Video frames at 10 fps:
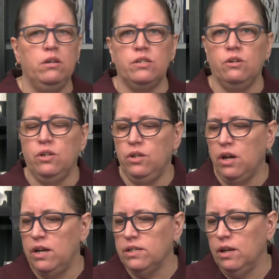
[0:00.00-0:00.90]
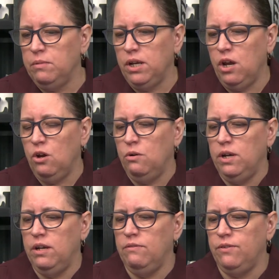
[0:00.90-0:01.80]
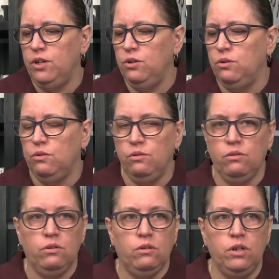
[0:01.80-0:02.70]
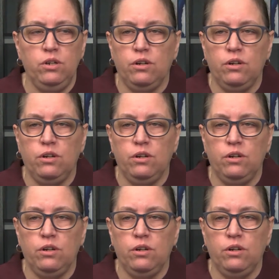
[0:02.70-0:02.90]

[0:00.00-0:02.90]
So can you guys let me know if can you